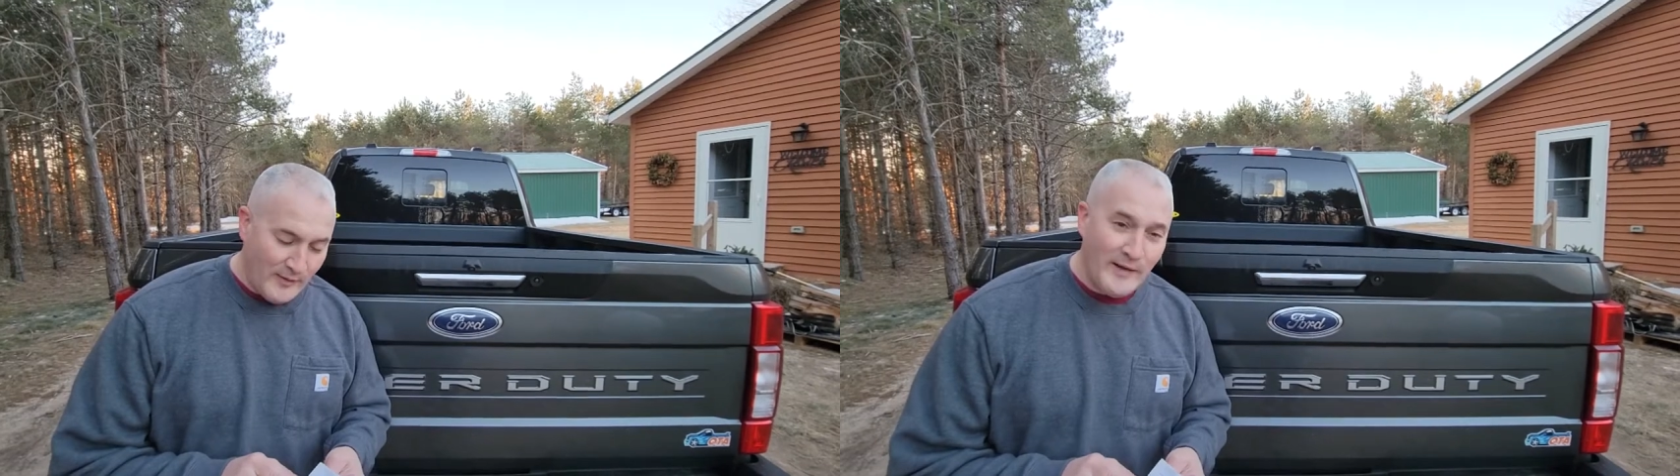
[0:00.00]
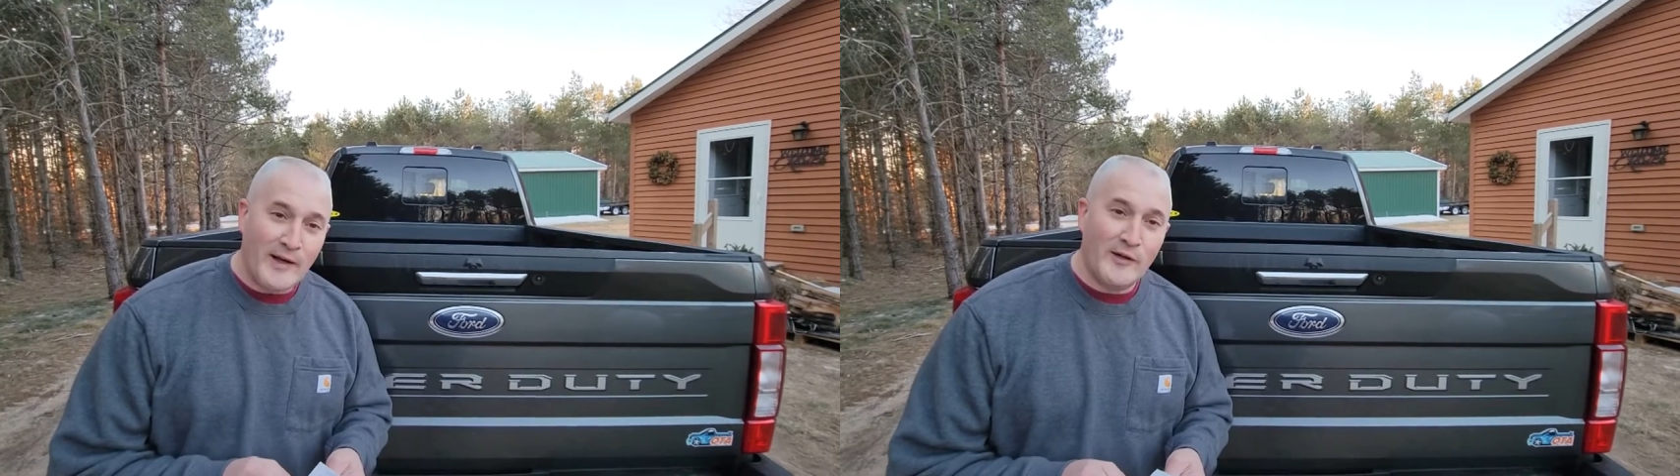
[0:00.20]

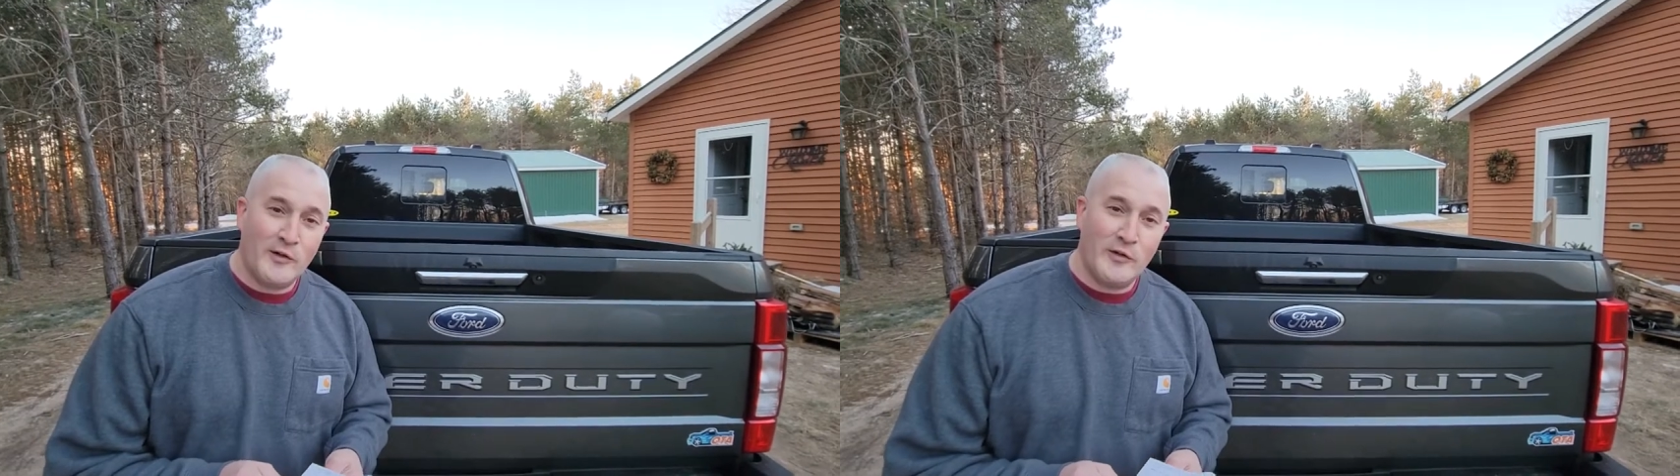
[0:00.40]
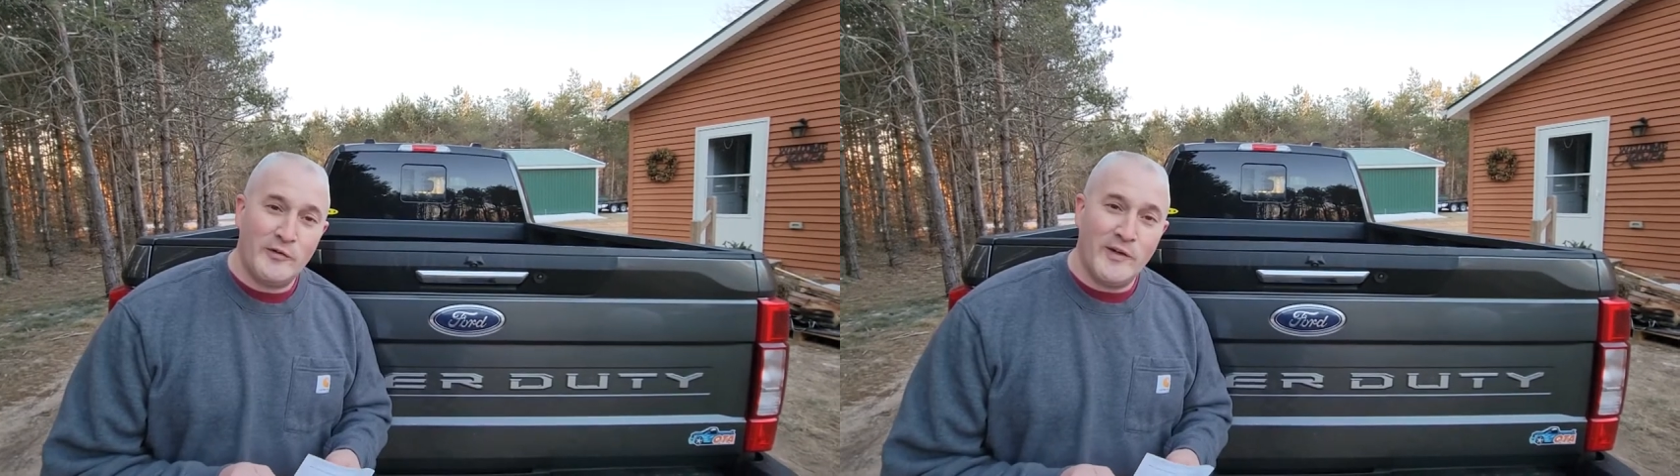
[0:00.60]
That
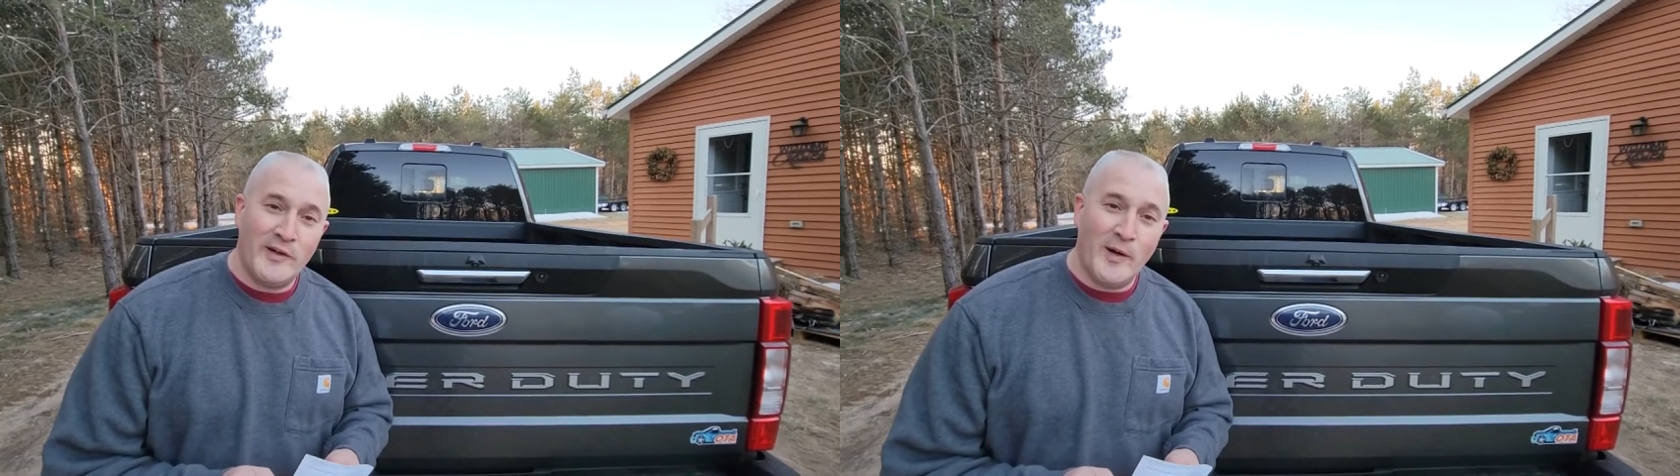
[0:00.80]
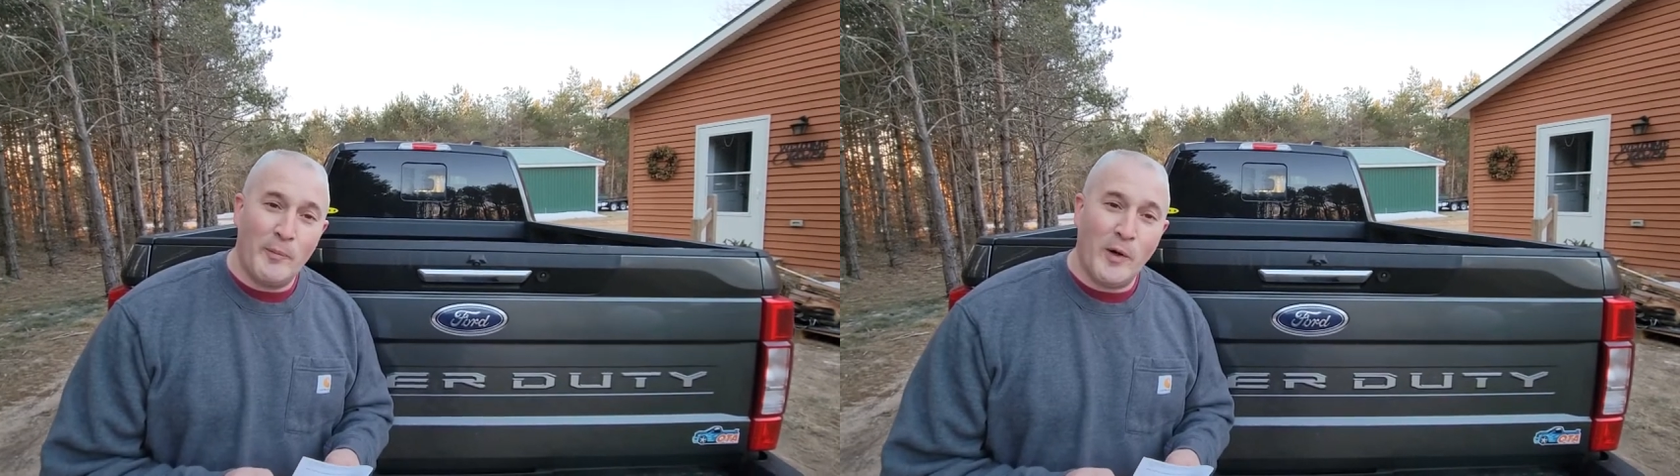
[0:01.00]
includes a
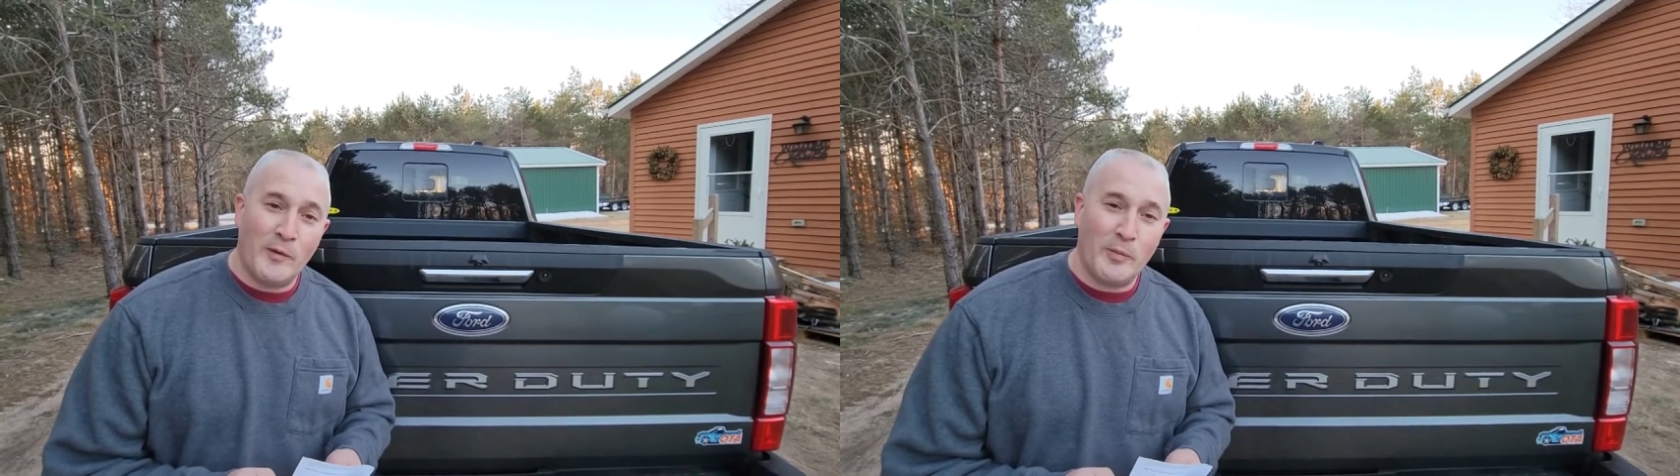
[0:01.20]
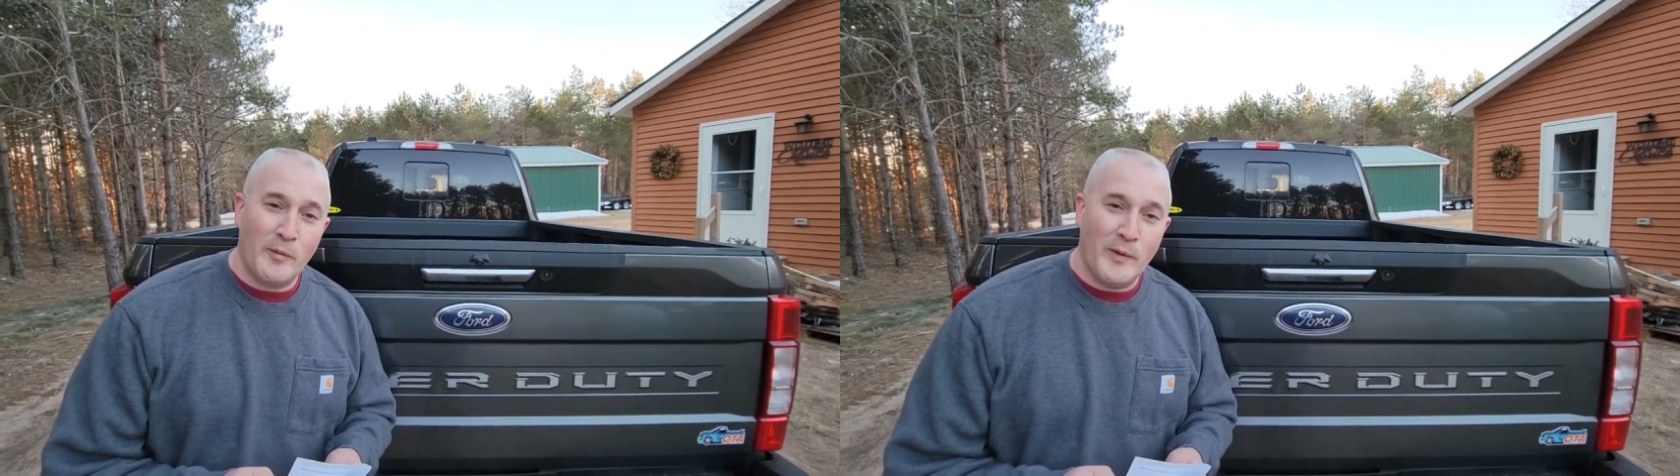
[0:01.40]
uh,
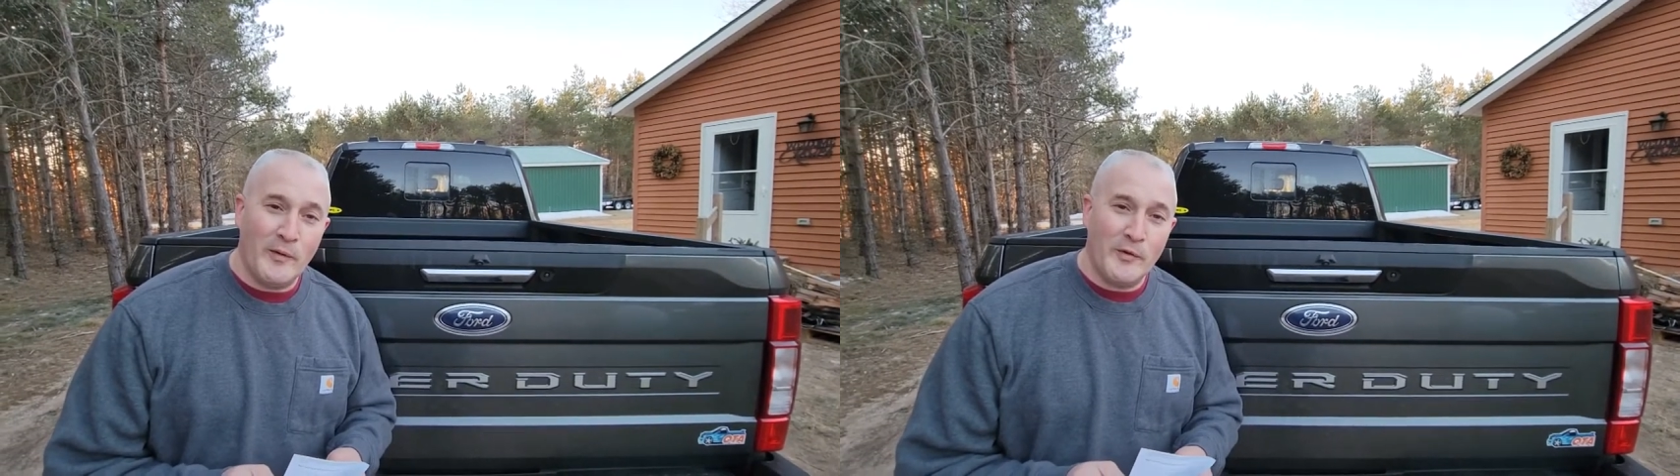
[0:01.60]
park permit,